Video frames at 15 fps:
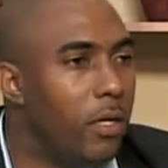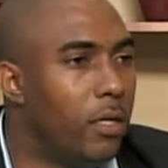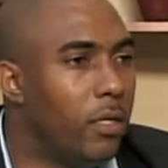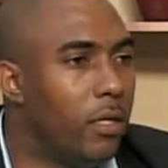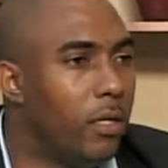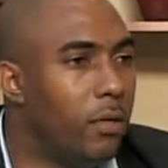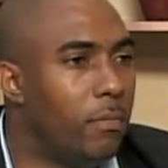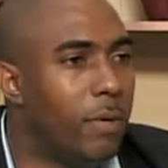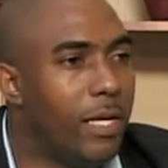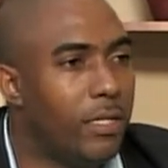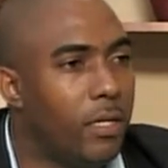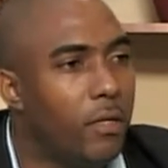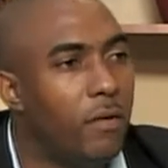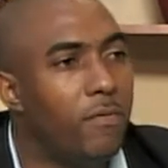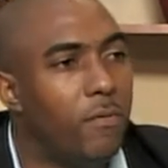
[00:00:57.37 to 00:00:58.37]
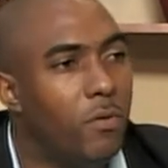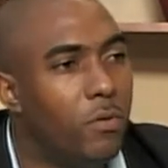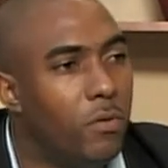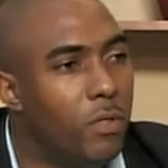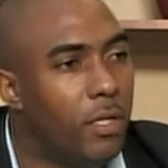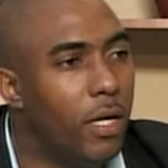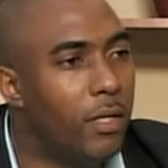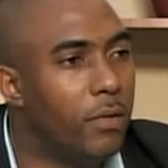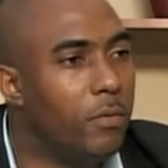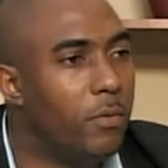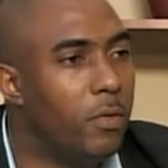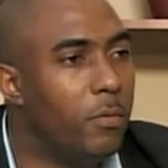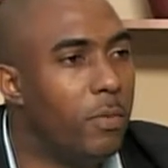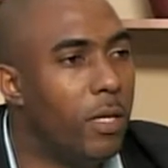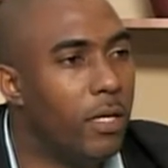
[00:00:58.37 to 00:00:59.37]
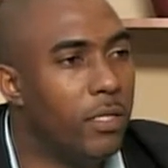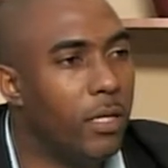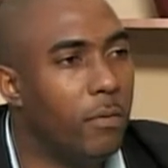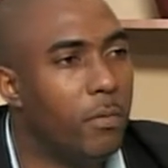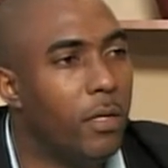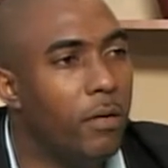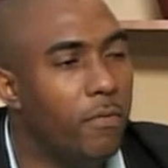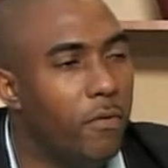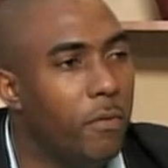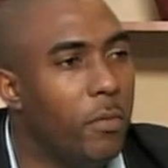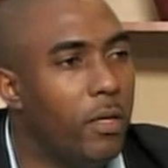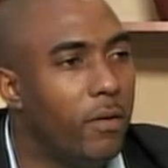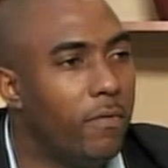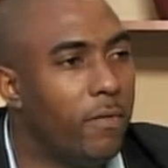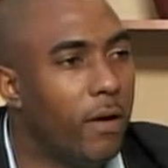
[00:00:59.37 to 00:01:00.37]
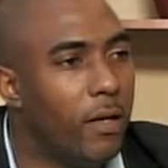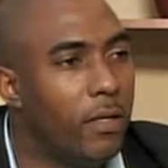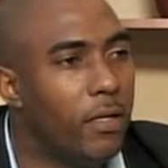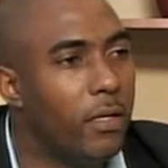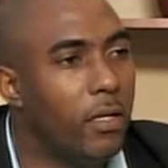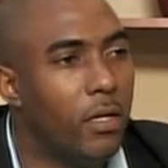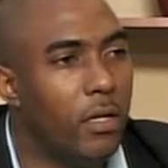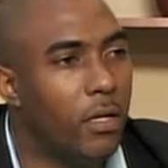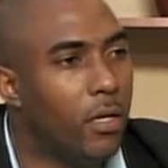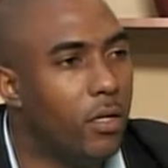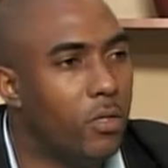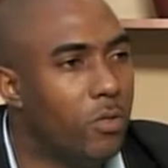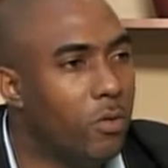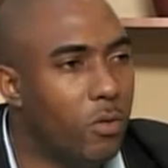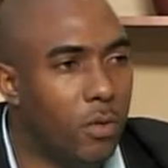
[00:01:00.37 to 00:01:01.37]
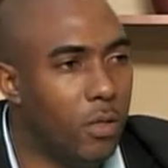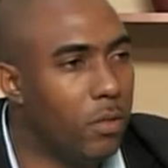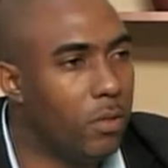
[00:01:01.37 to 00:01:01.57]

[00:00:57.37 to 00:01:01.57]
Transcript: the basket of goods that will be exempted from any VAT and so on.